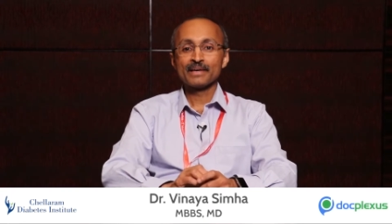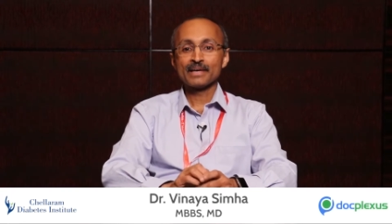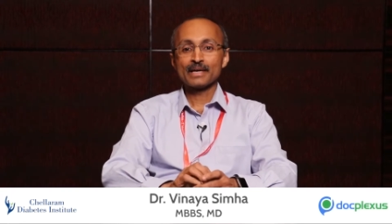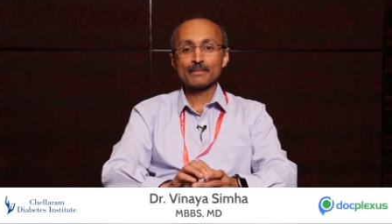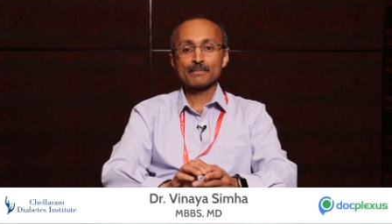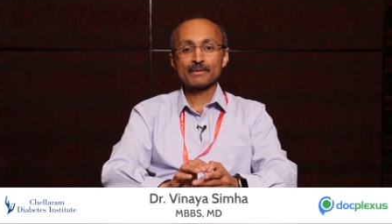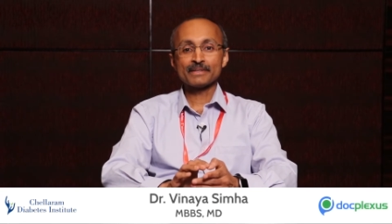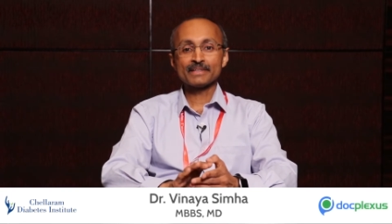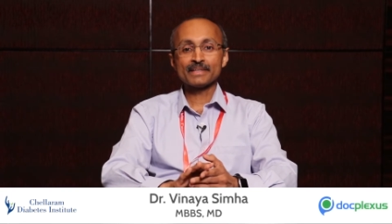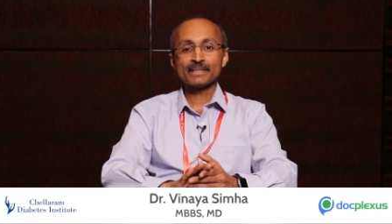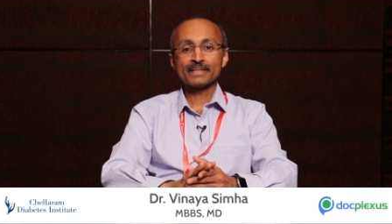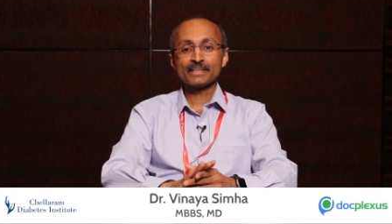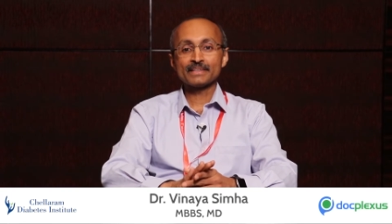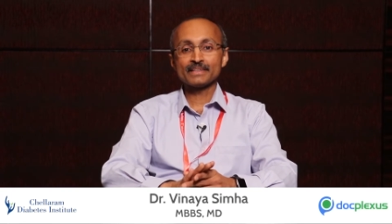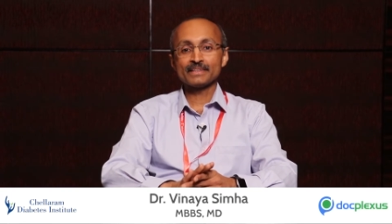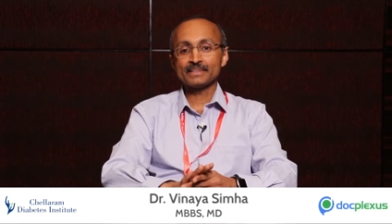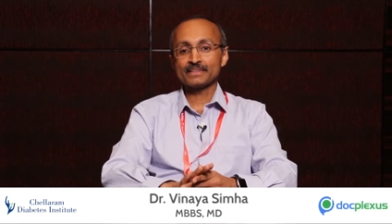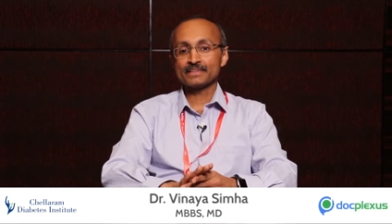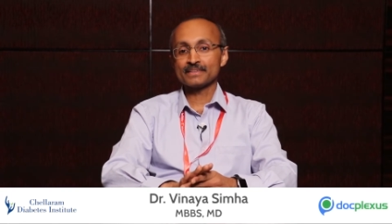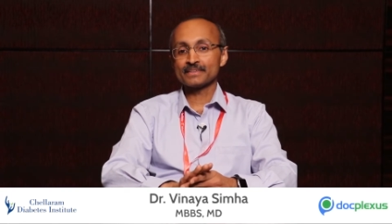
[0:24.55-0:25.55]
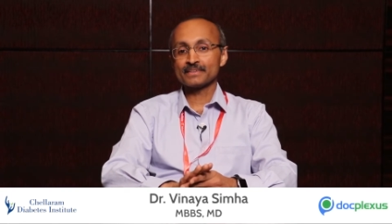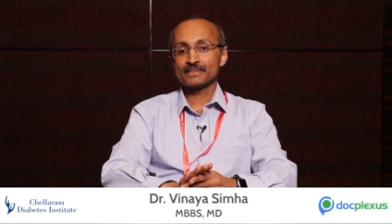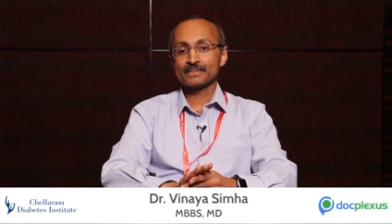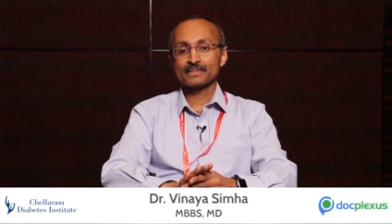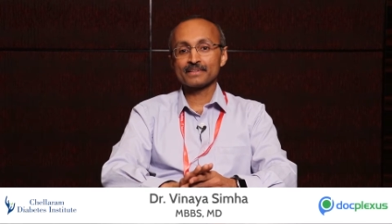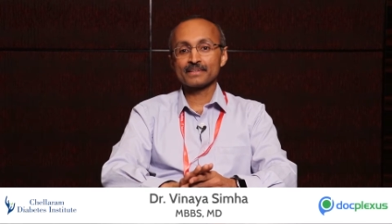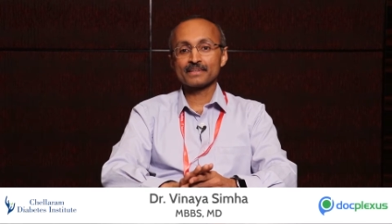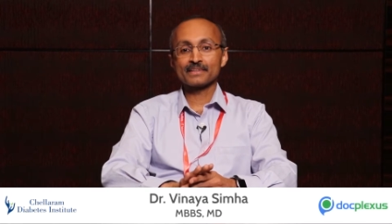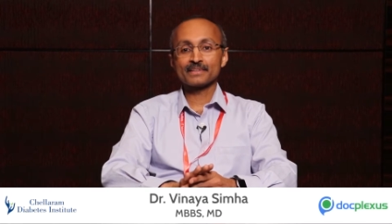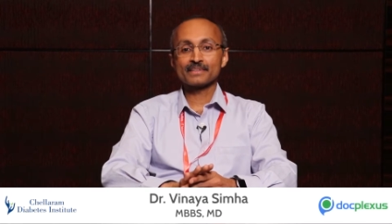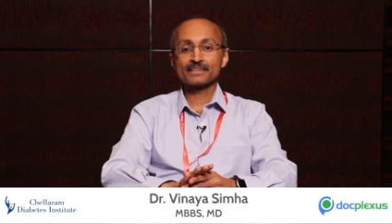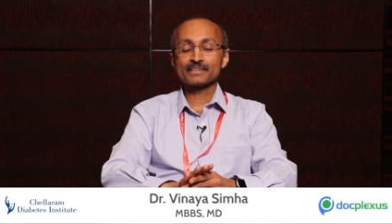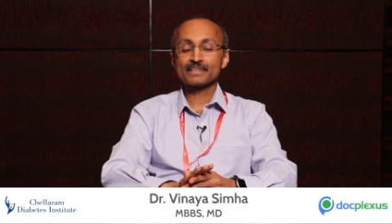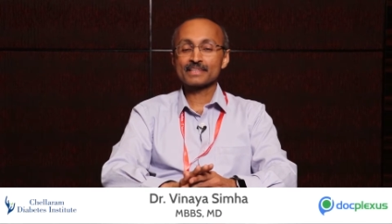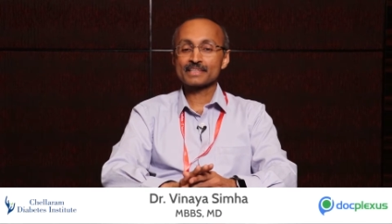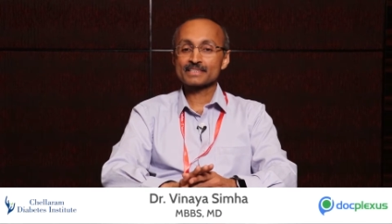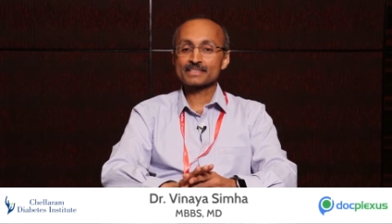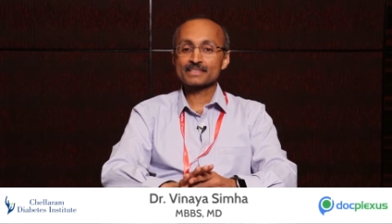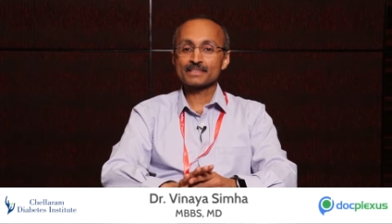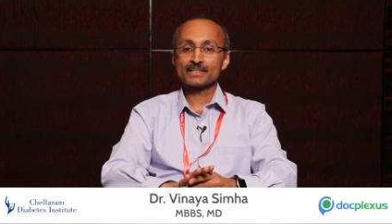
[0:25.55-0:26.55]
I'm attending the third
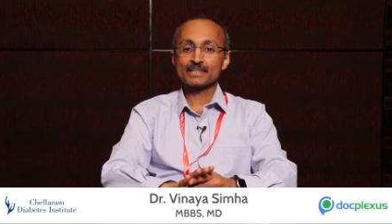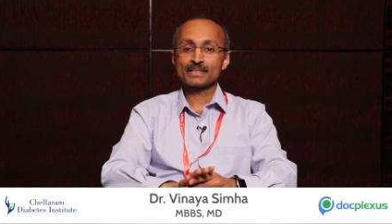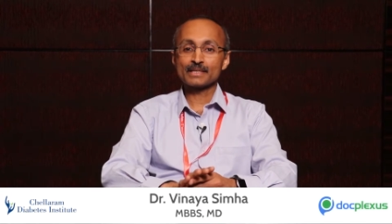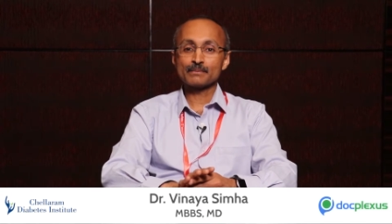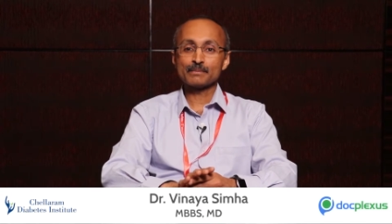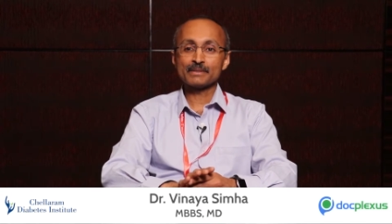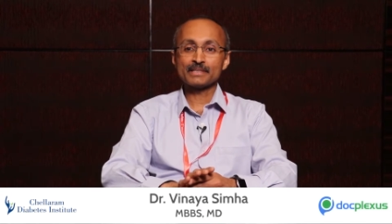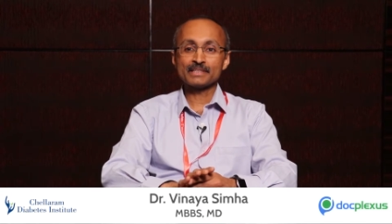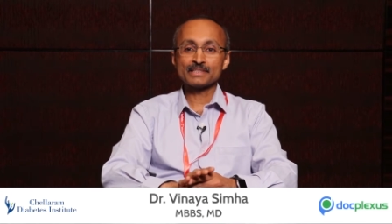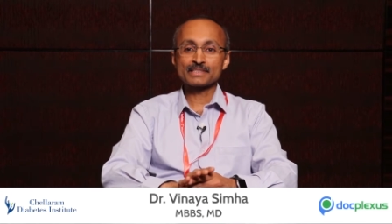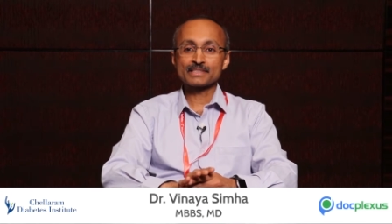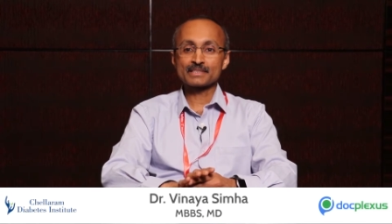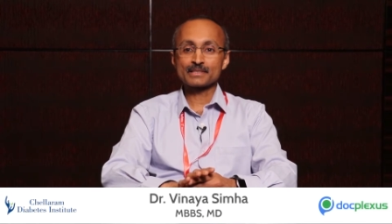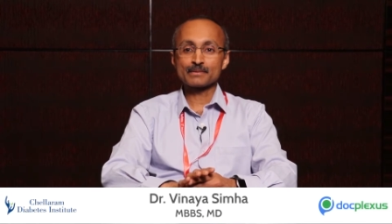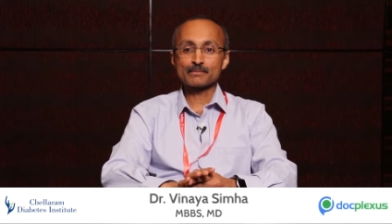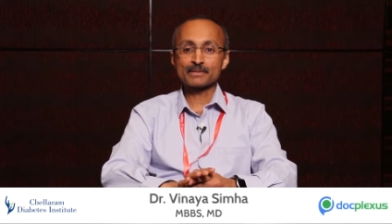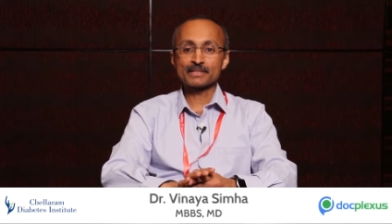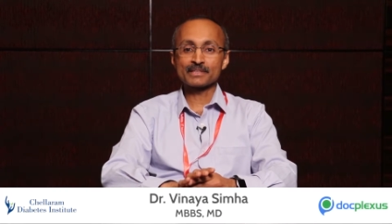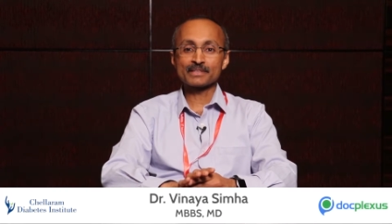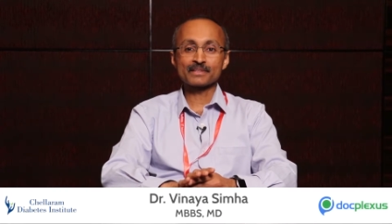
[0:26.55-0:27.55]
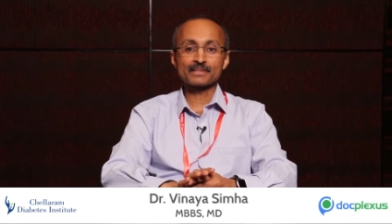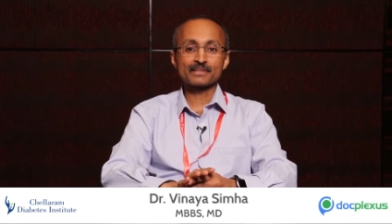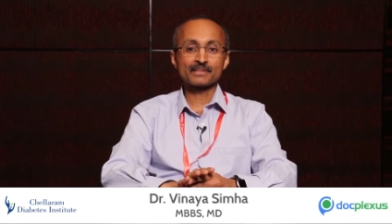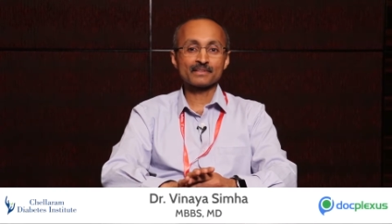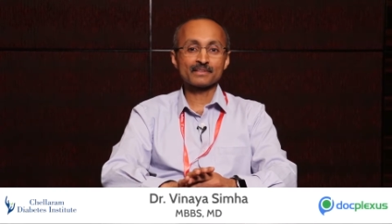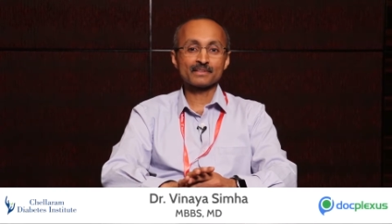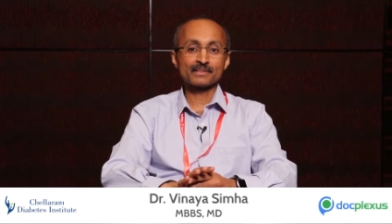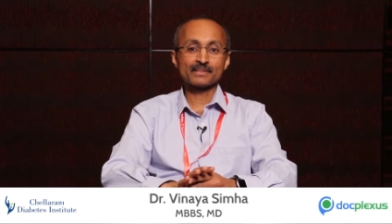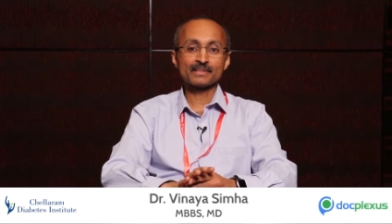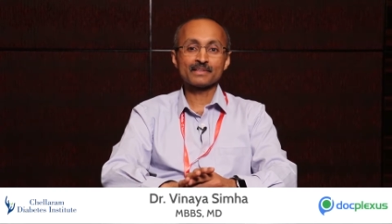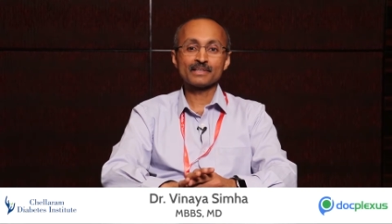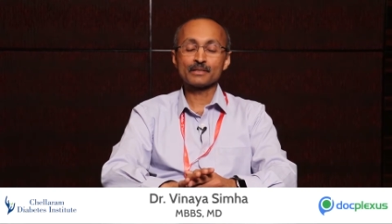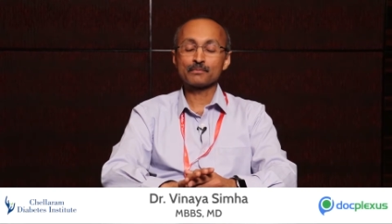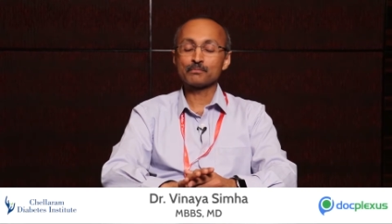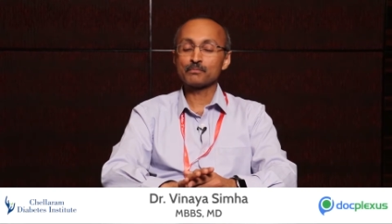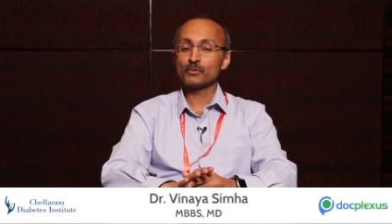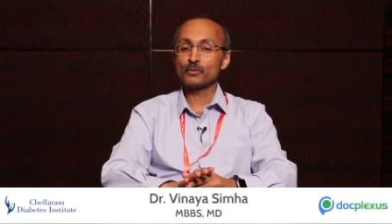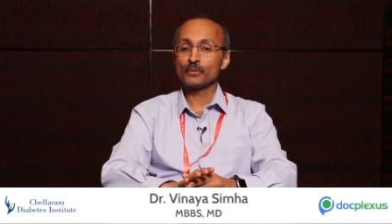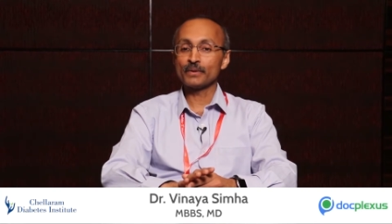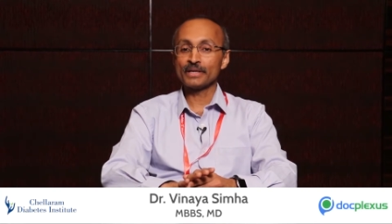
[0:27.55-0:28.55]
International Diabetes Summit uh,
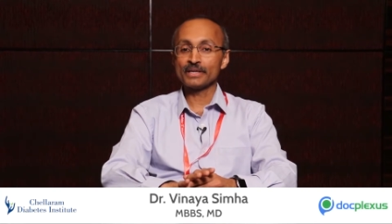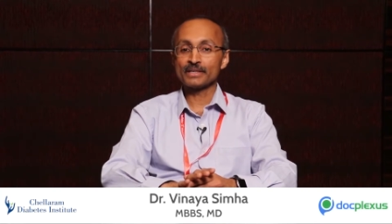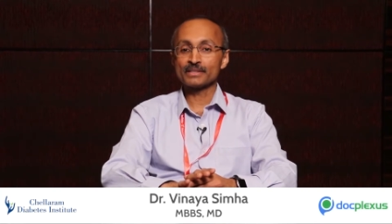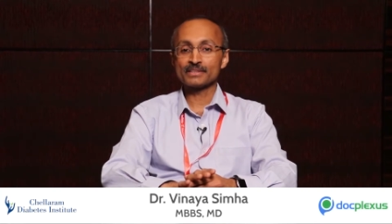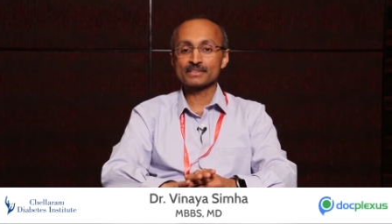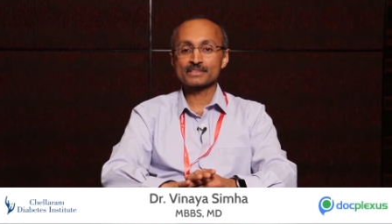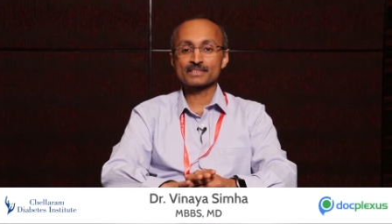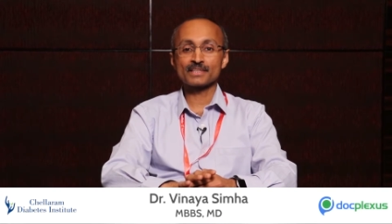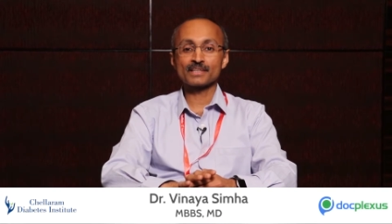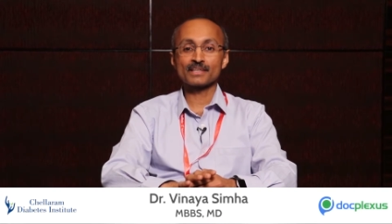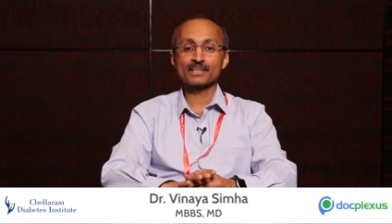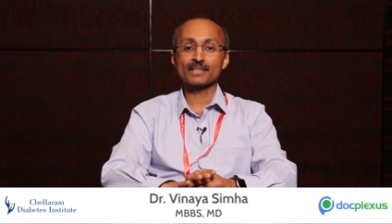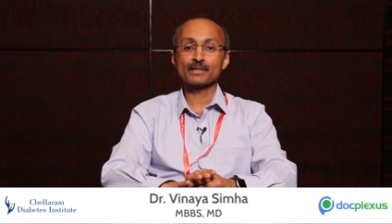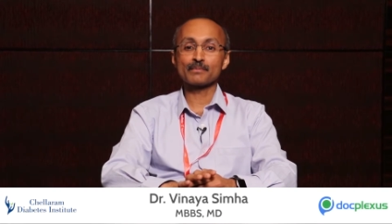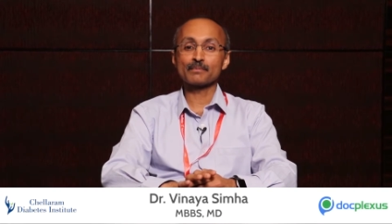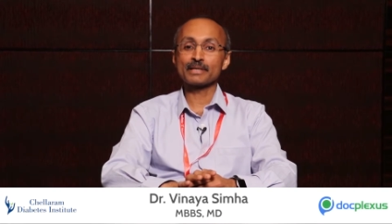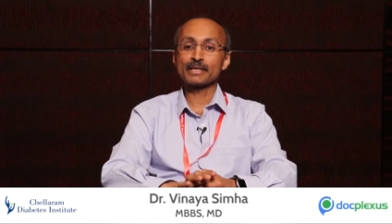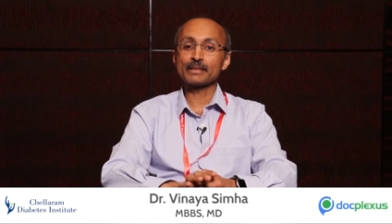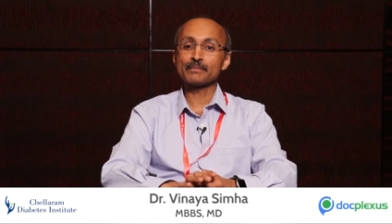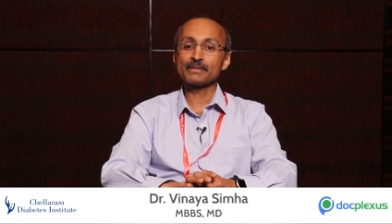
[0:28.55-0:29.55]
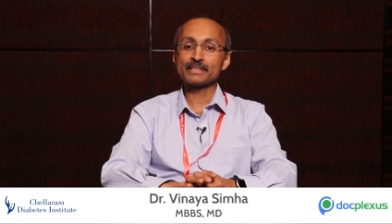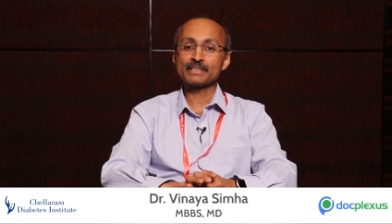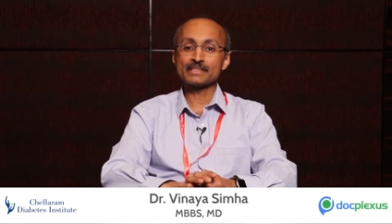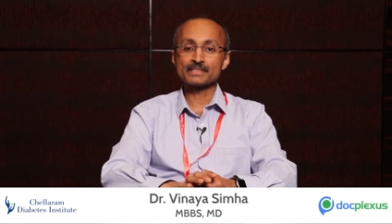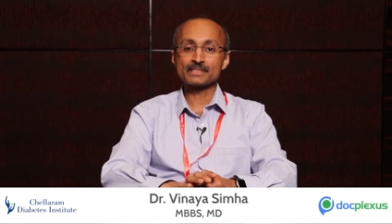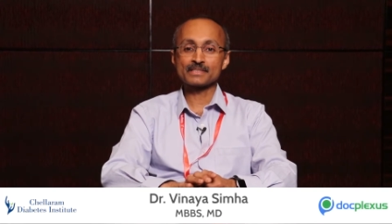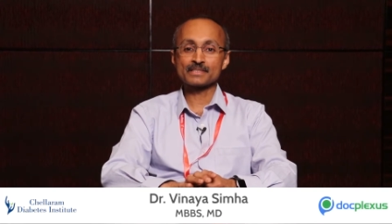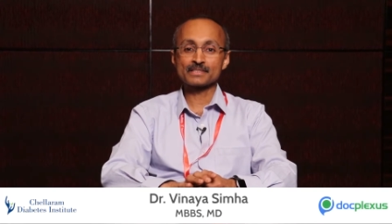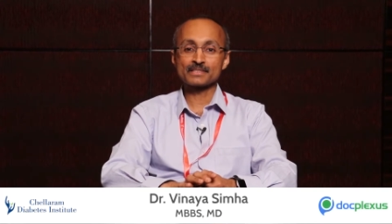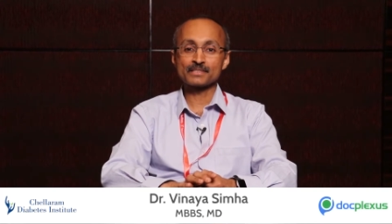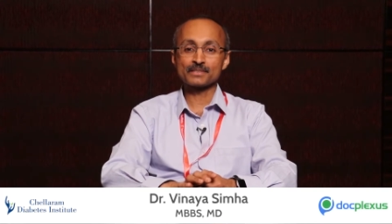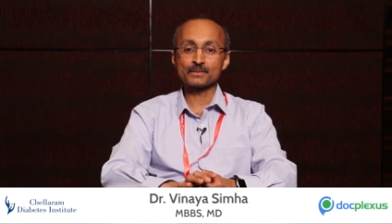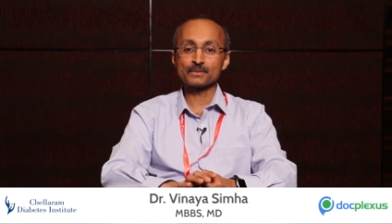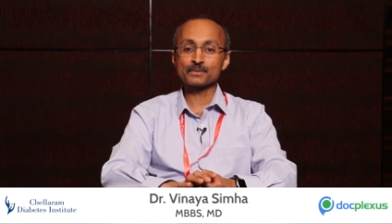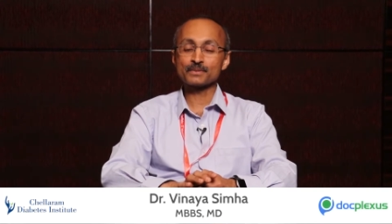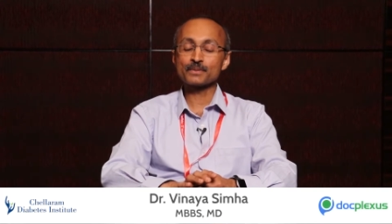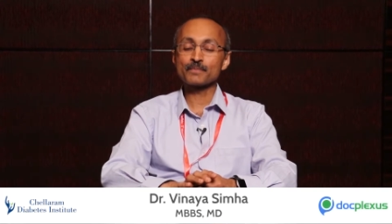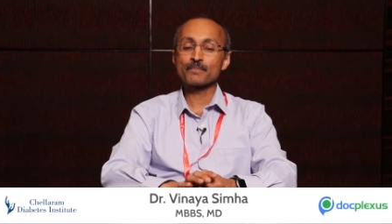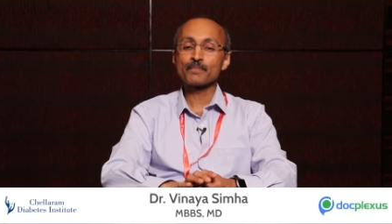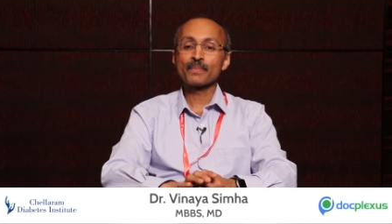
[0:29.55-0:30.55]
at Pune, the Chellaram Diabetes
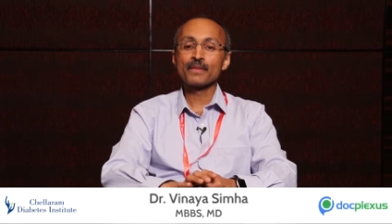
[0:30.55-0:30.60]
Institute.